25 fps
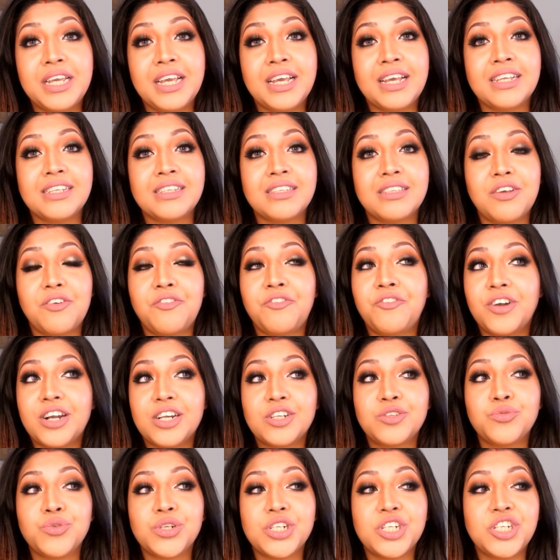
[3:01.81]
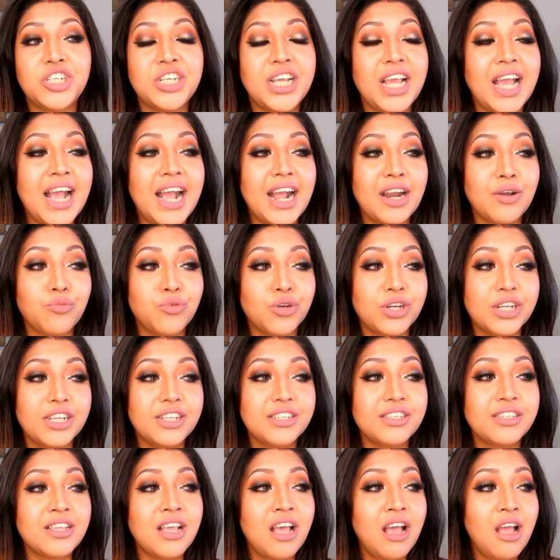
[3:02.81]
Because the first one she had
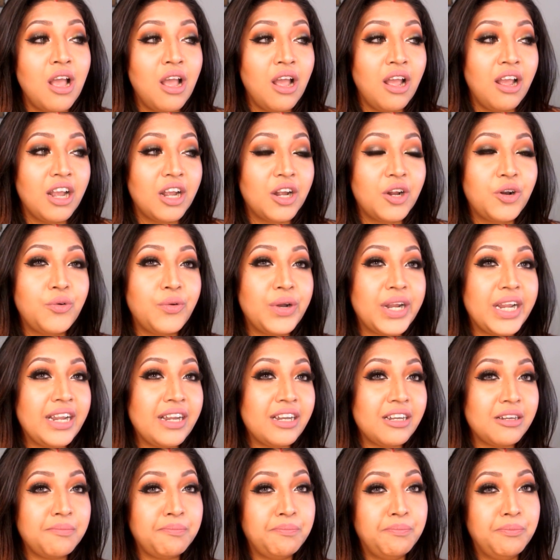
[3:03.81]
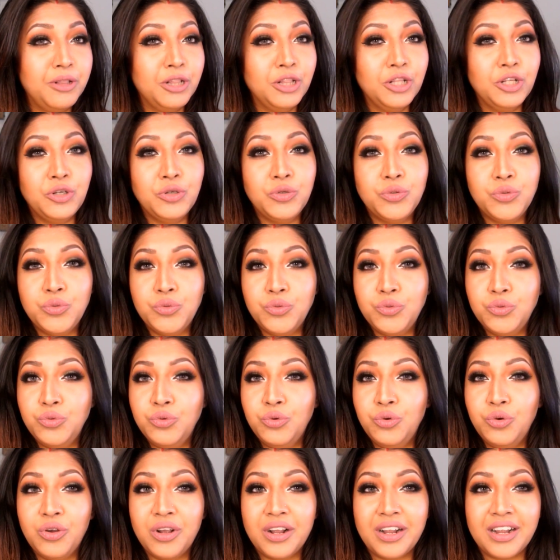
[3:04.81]
was green,
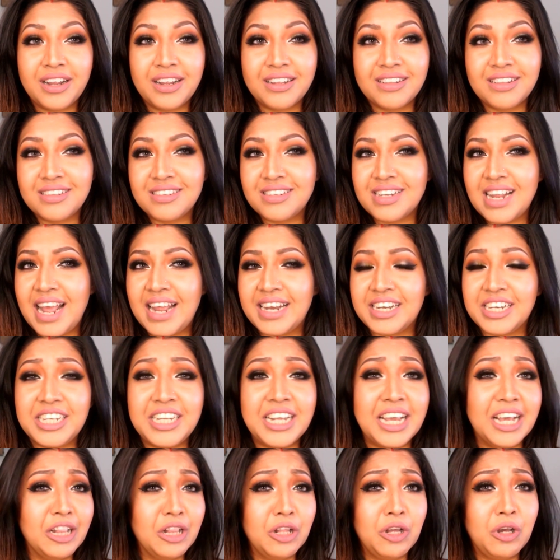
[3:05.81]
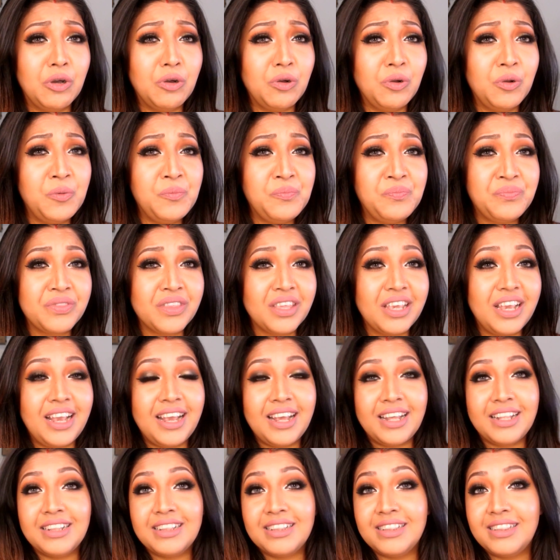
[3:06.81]
blue, and yellow,
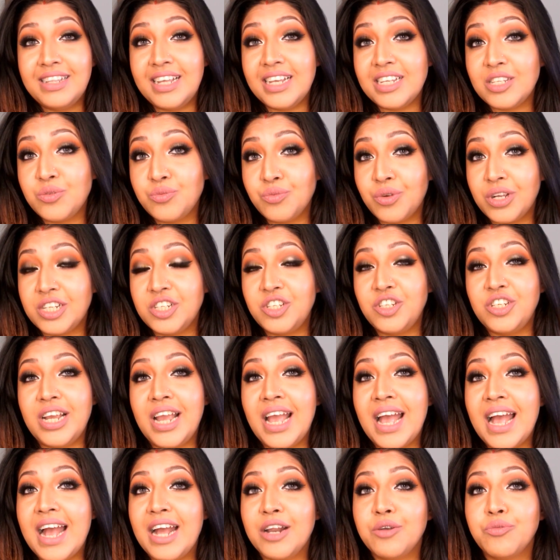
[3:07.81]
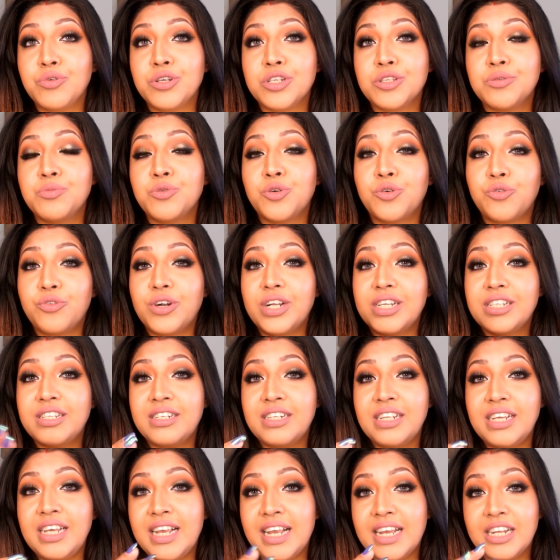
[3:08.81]
and this one she had was more
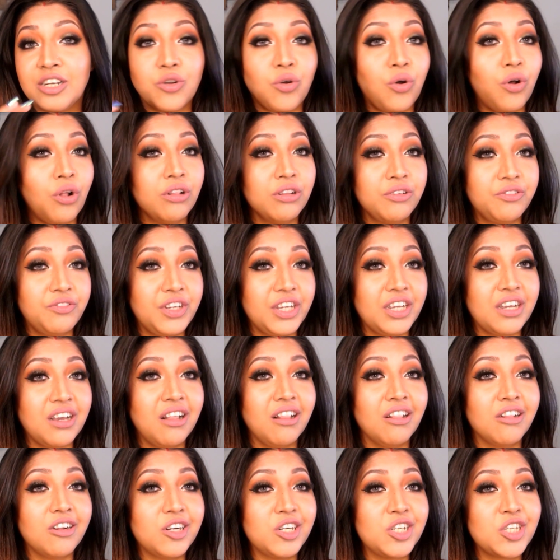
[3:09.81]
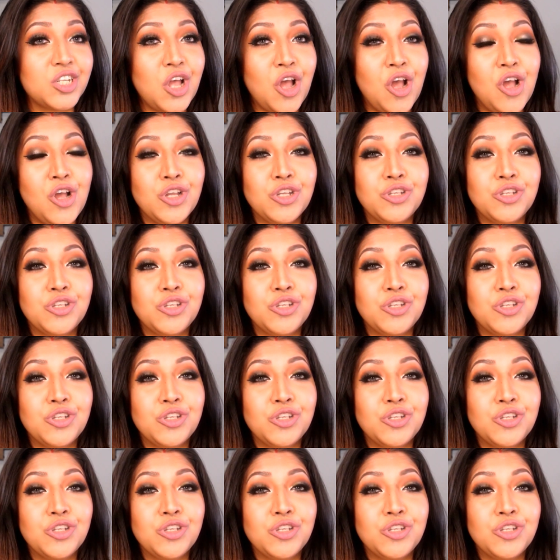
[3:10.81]
rusty and olivey colors.